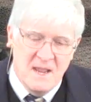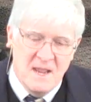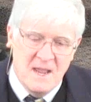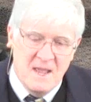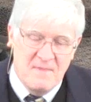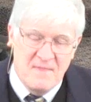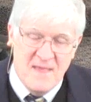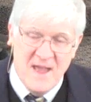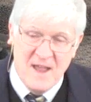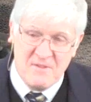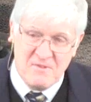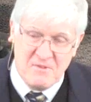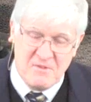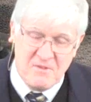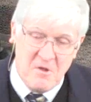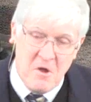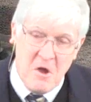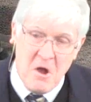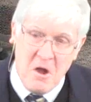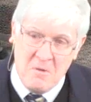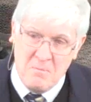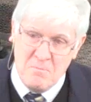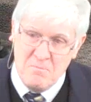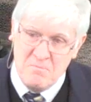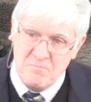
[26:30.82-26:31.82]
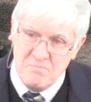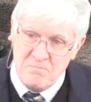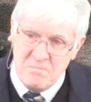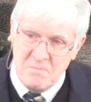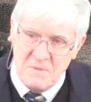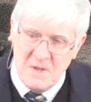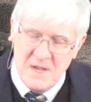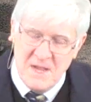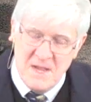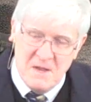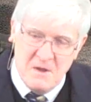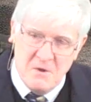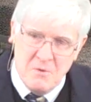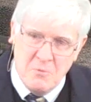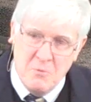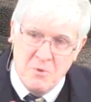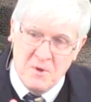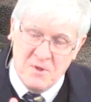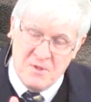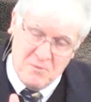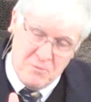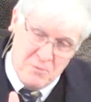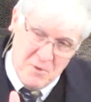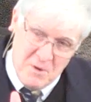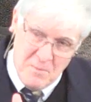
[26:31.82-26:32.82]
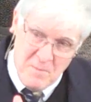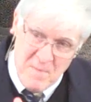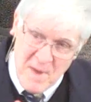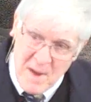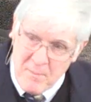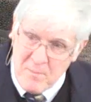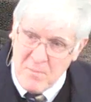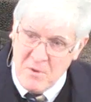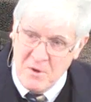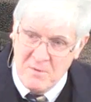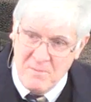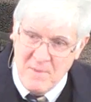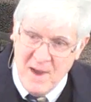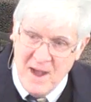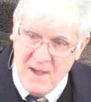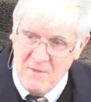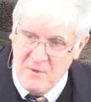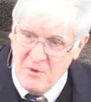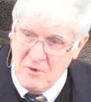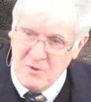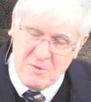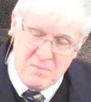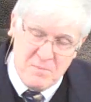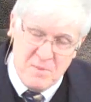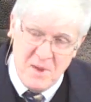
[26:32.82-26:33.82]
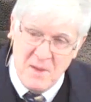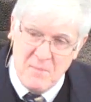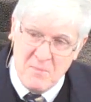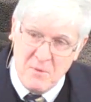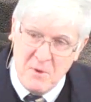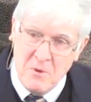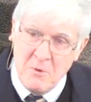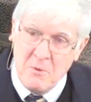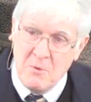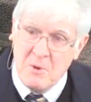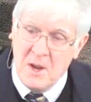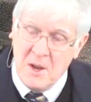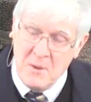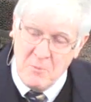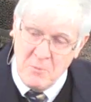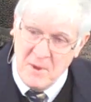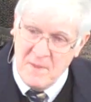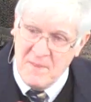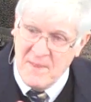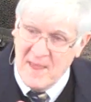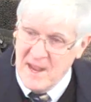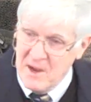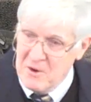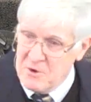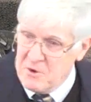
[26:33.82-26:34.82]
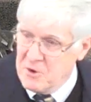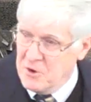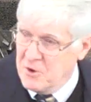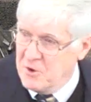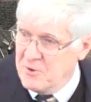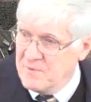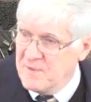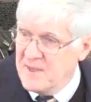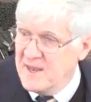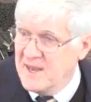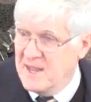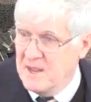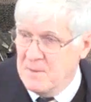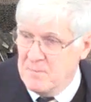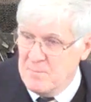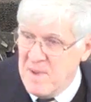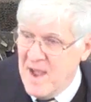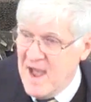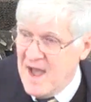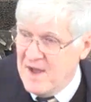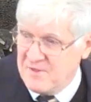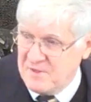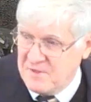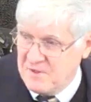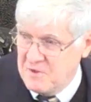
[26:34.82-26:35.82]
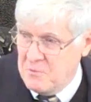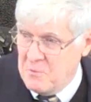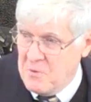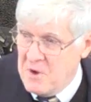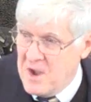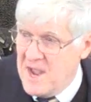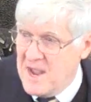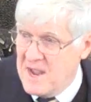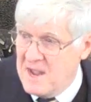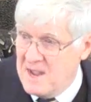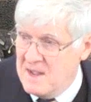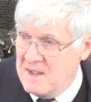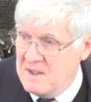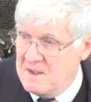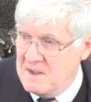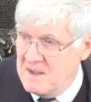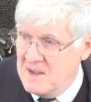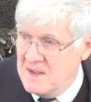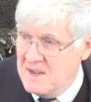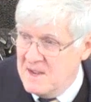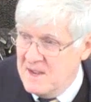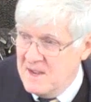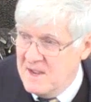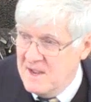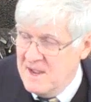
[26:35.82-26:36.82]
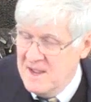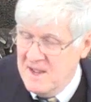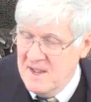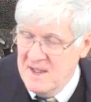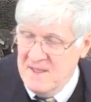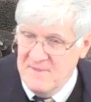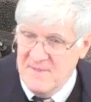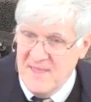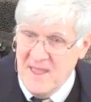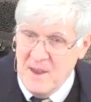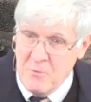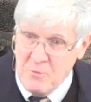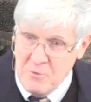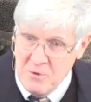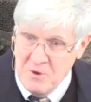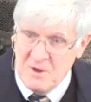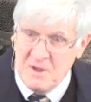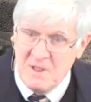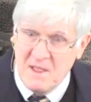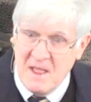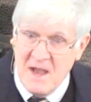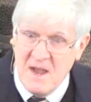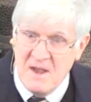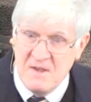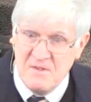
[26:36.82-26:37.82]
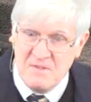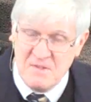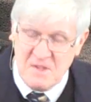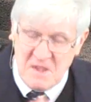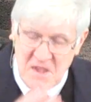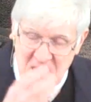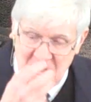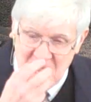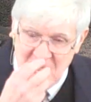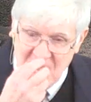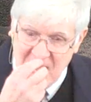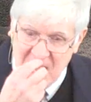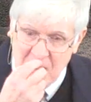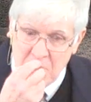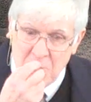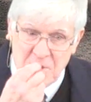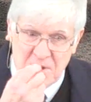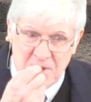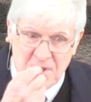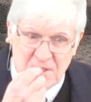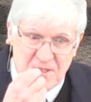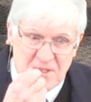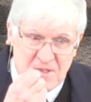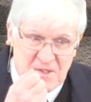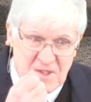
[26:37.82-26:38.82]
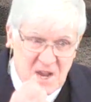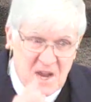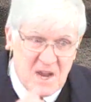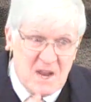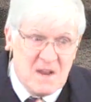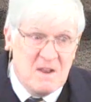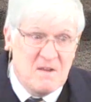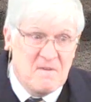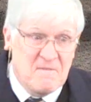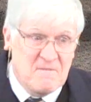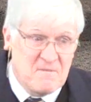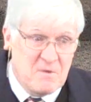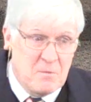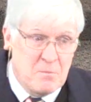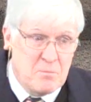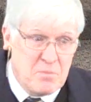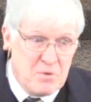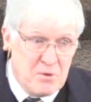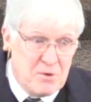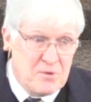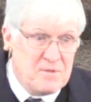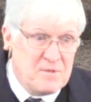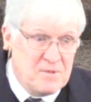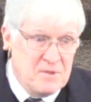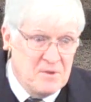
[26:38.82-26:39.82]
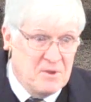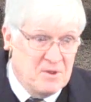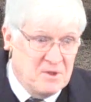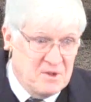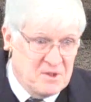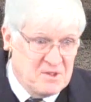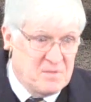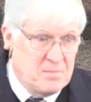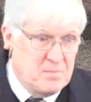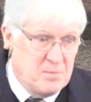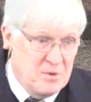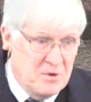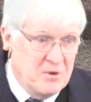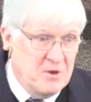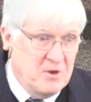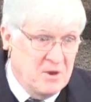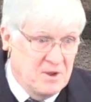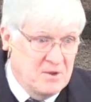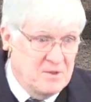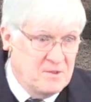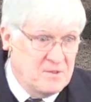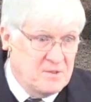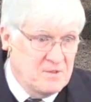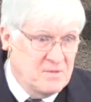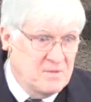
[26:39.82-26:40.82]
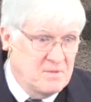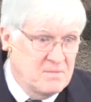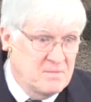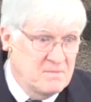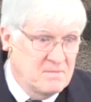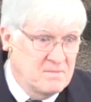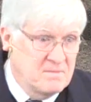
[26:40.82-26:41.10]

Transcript: And that song was remembered by those people, and when they heard that he had passed away, they realized he was singing it from personal experience.